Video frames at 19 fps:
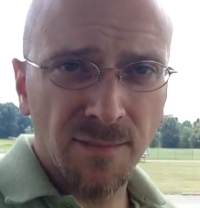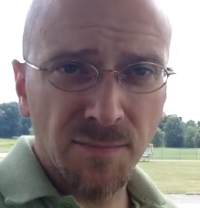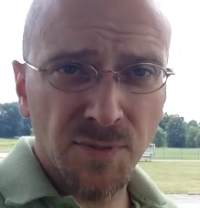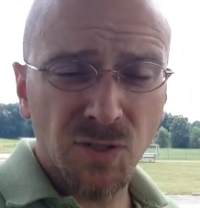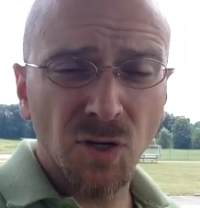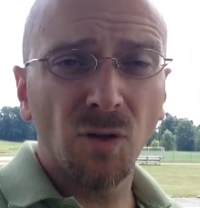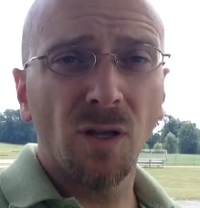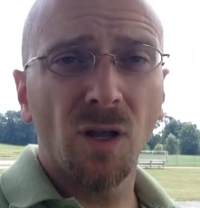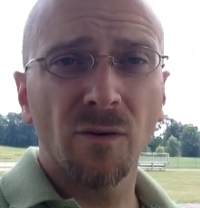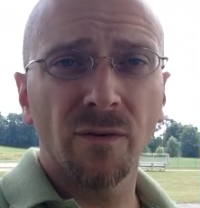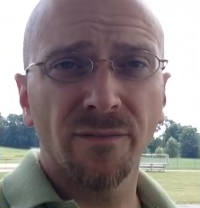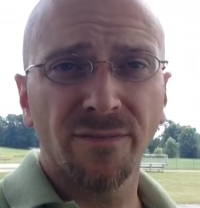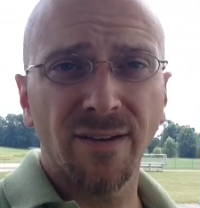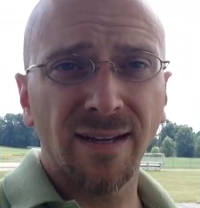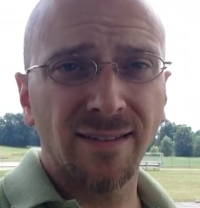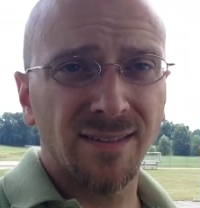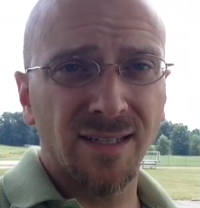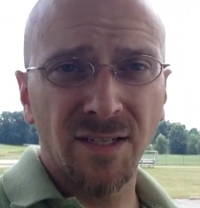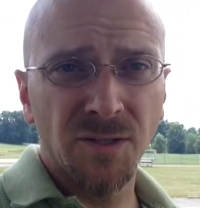So low, in
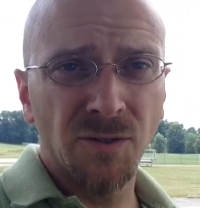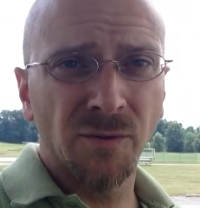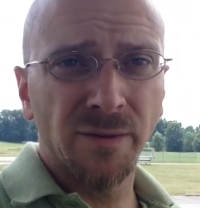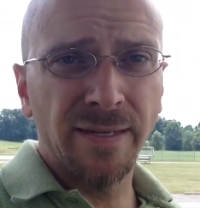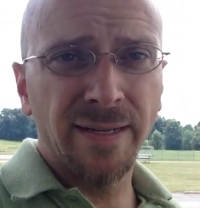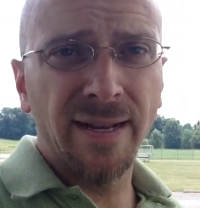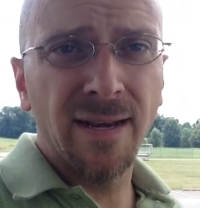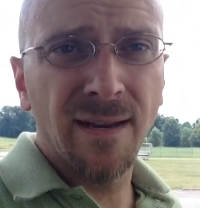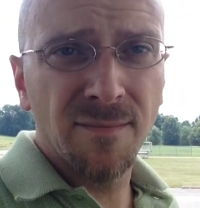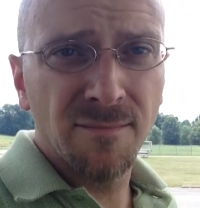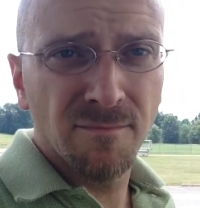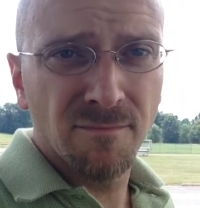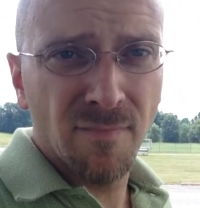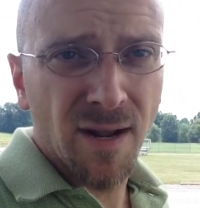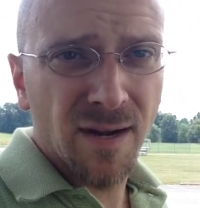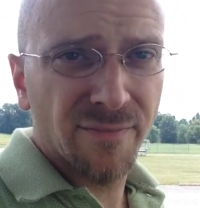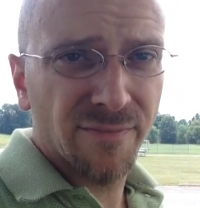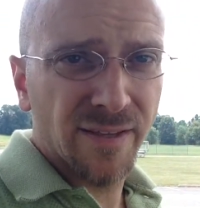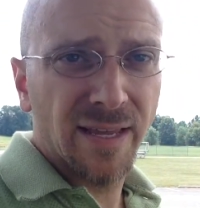fact, that you don't need any
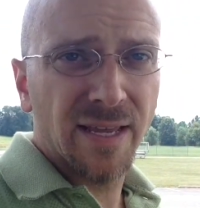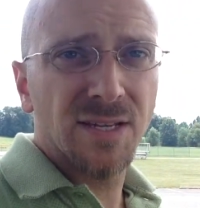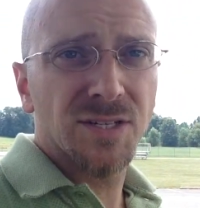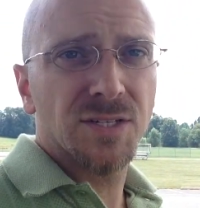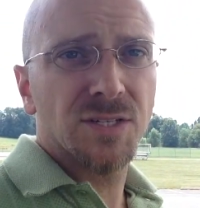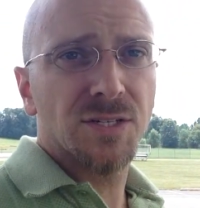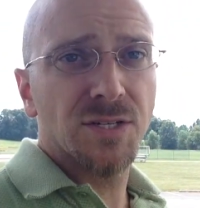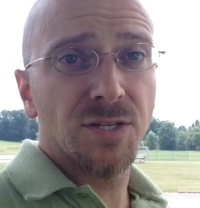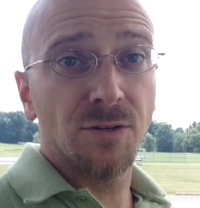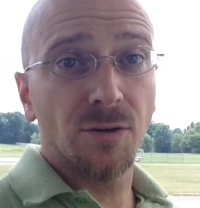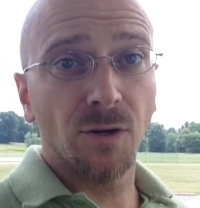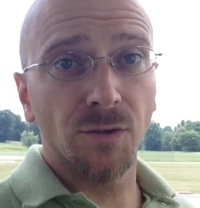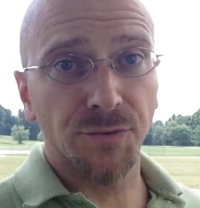modifications to your